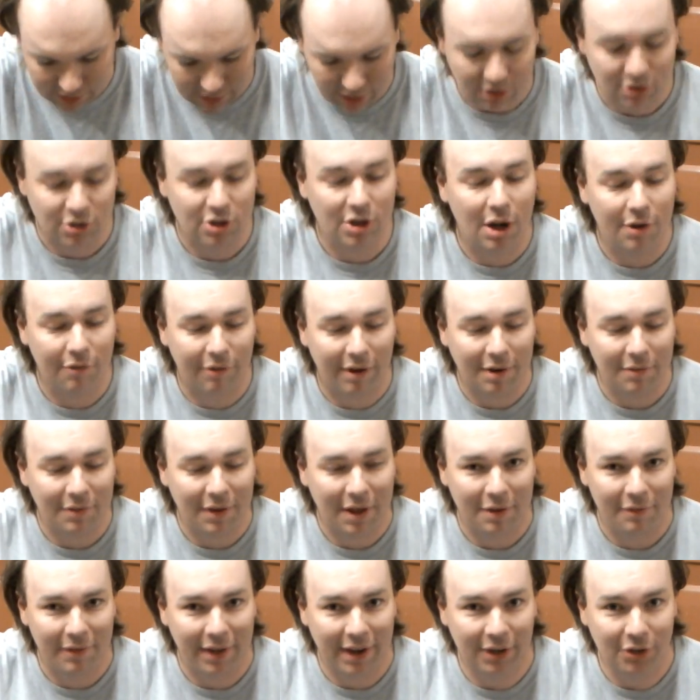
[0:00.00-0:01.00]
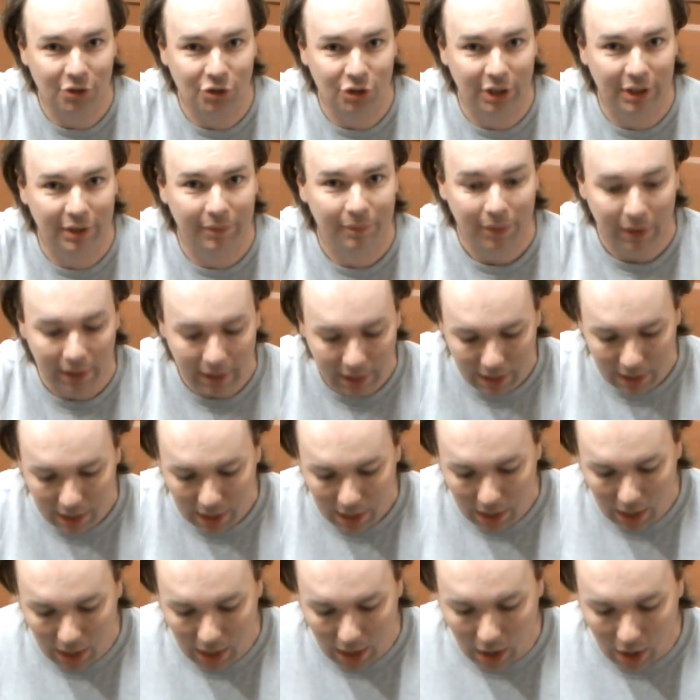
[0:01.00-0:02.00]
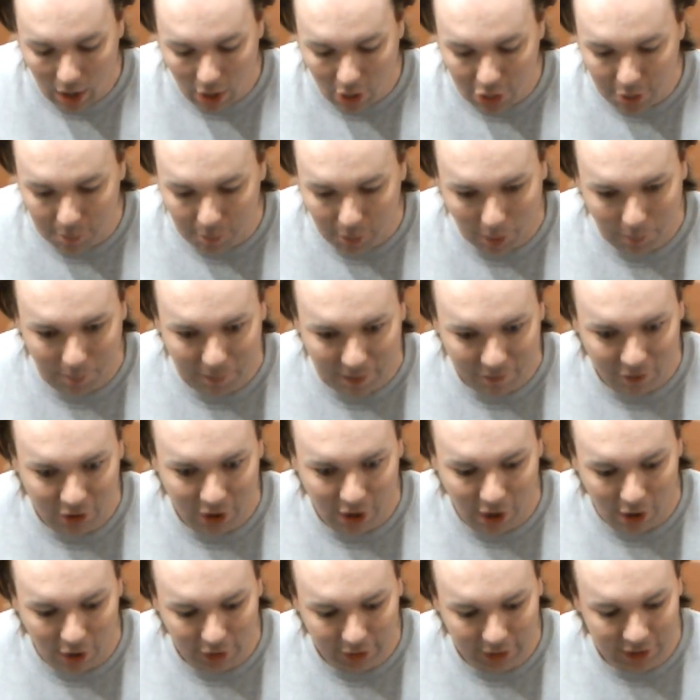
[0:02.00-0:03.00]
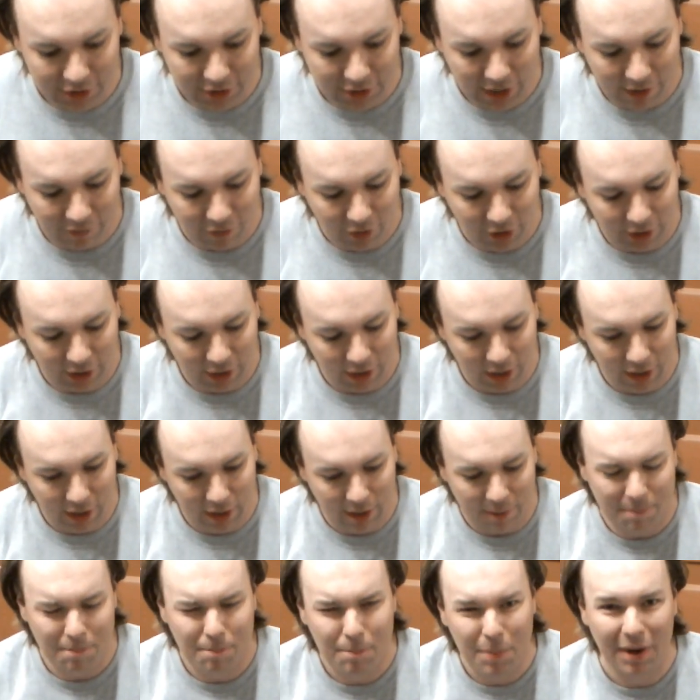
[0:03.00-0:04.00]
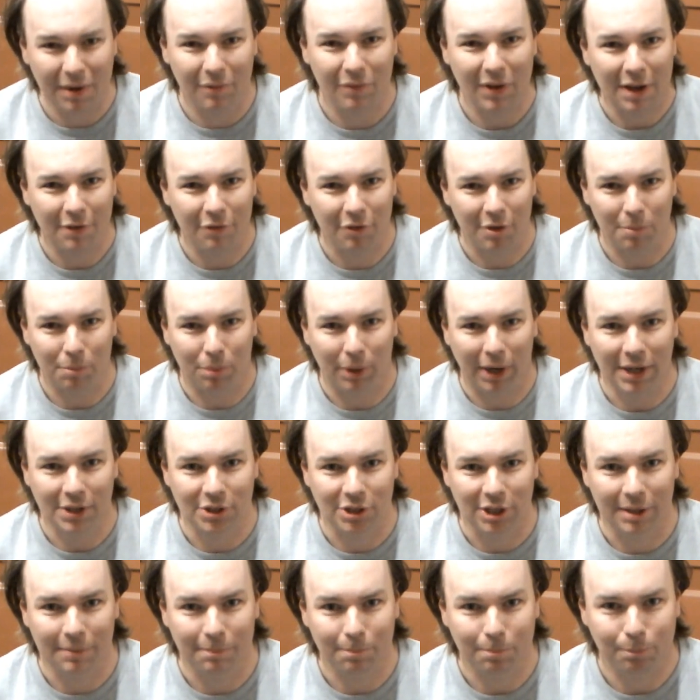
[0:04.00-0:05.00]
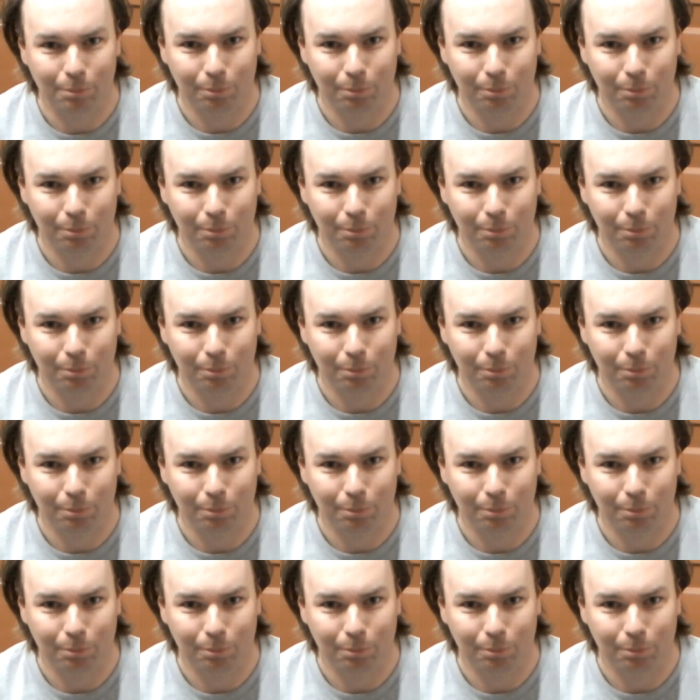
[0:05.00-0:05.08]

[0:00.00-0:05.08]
it's an overhead valve engine. The problem I've got is I've got a big valve compressor.